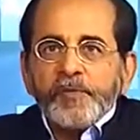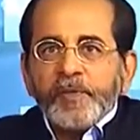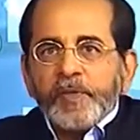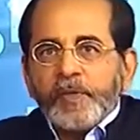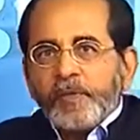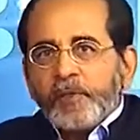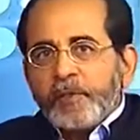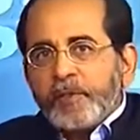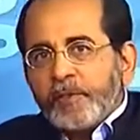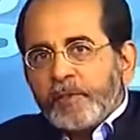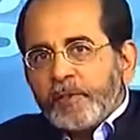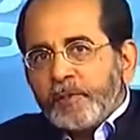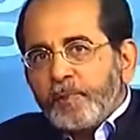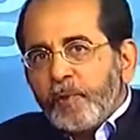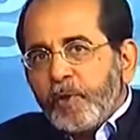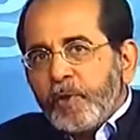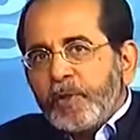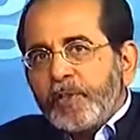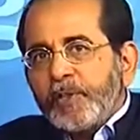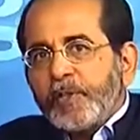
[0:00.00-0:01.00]
whether it is
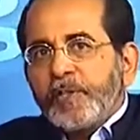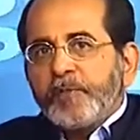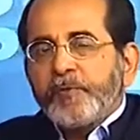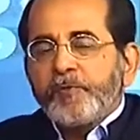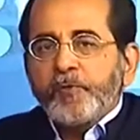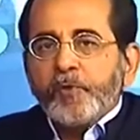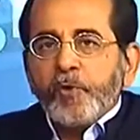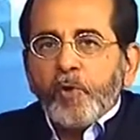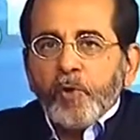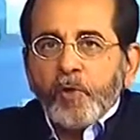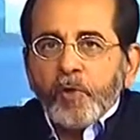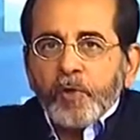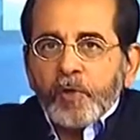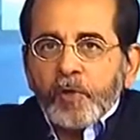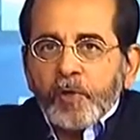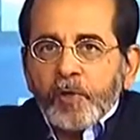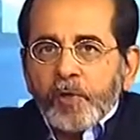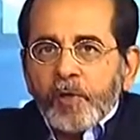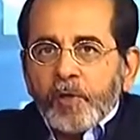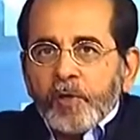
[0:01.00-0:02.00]
Maldives
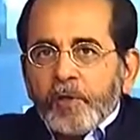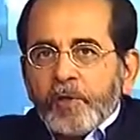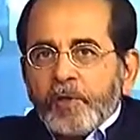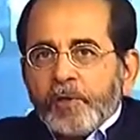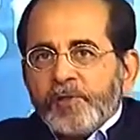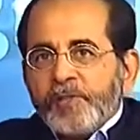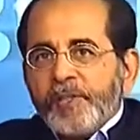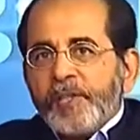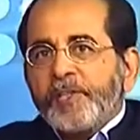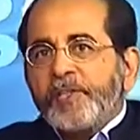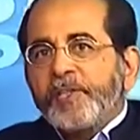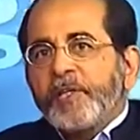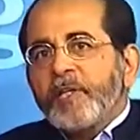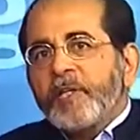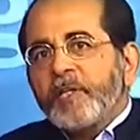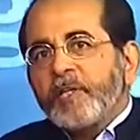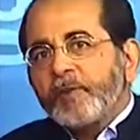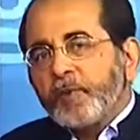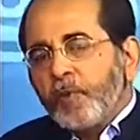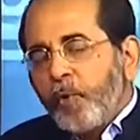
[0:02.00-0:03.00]
or
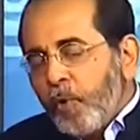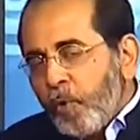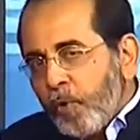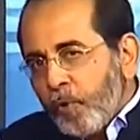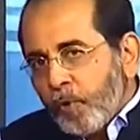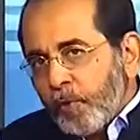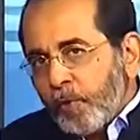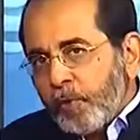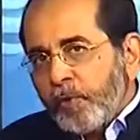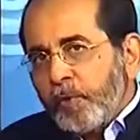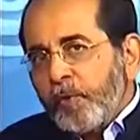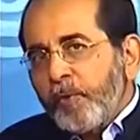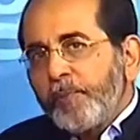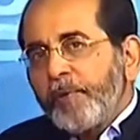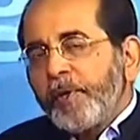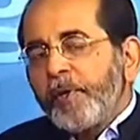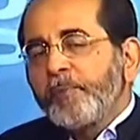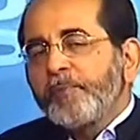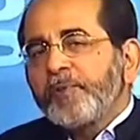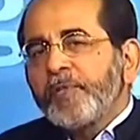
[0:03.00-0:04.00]
Seychelles or
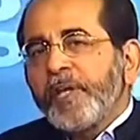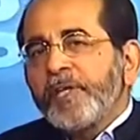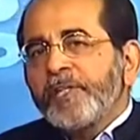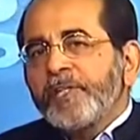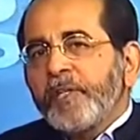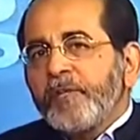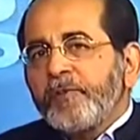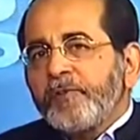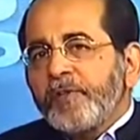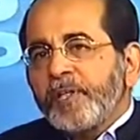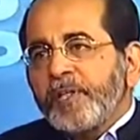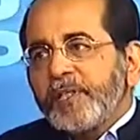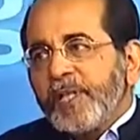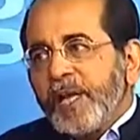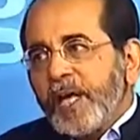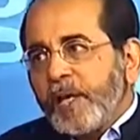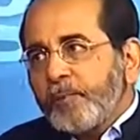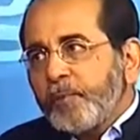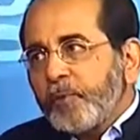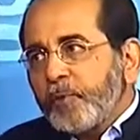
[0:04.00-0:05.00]
medium-sized countries
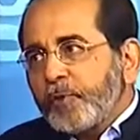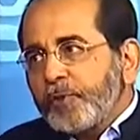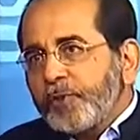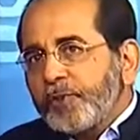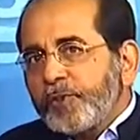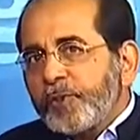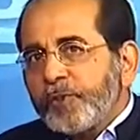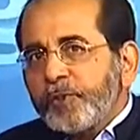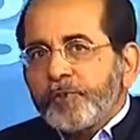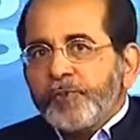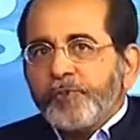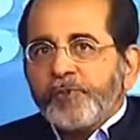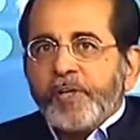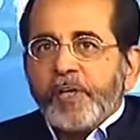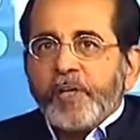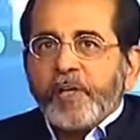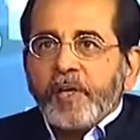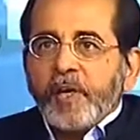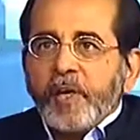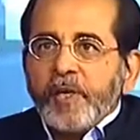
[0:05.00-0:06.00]
like Mauritius, Sri
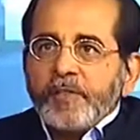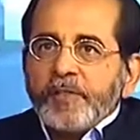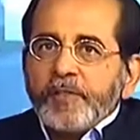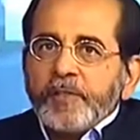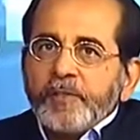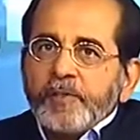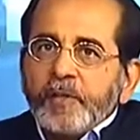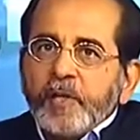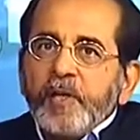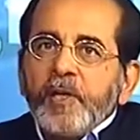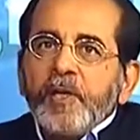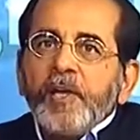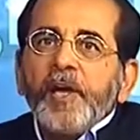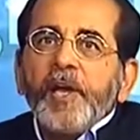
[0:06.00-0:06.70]
Lanka, etc.,